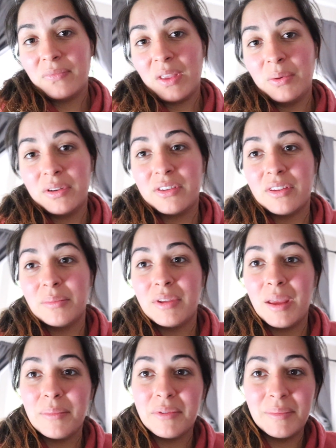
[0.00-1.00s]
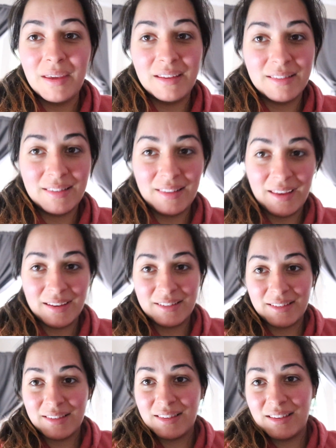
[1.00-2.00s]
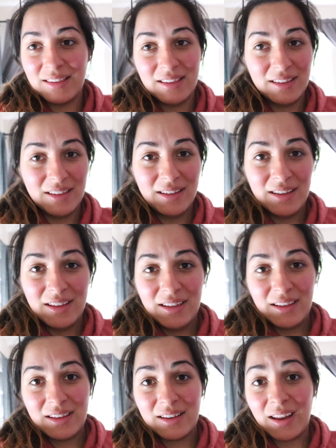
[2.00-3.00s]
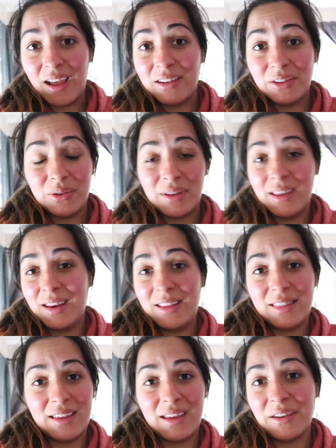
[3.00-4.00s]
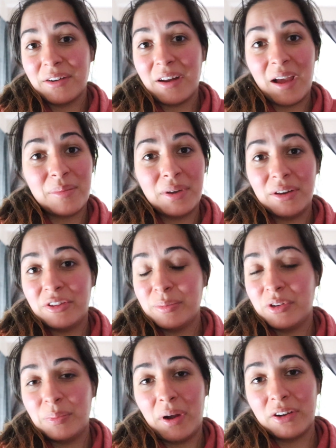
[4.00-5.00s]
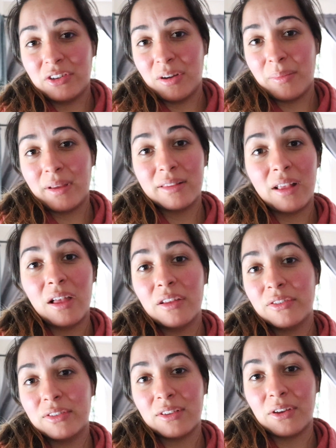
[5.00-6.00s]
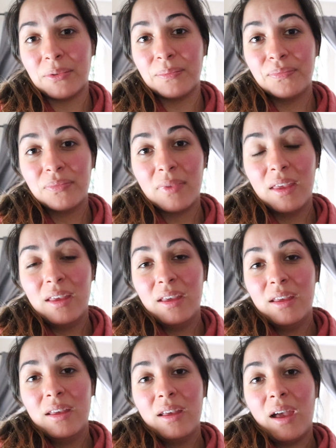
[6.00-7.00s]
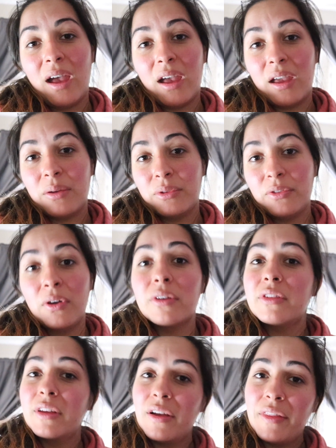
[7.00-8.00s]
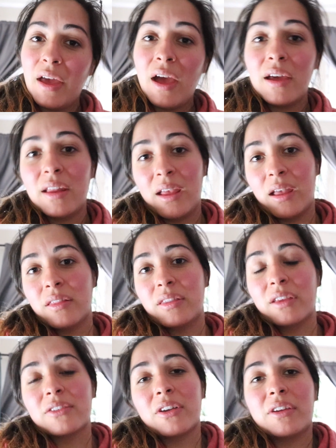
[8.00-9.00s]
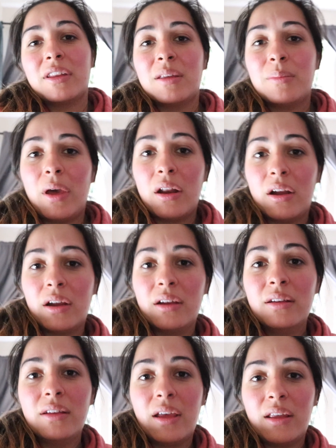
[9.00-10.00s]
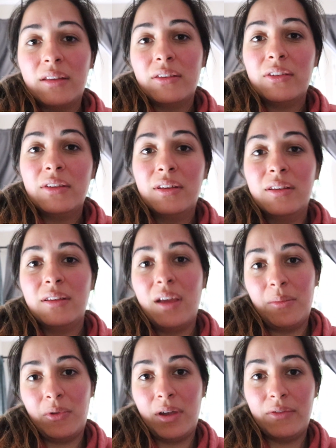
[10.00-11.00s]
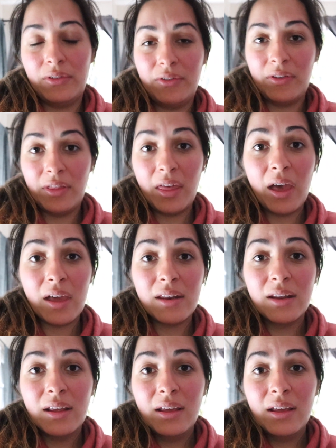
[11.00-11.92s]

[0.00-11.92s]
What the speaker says: which sometimes means like just not doing anything or not putting too much pressure on myself. So I was focusing on that and things are getting better and I'm grateful for that.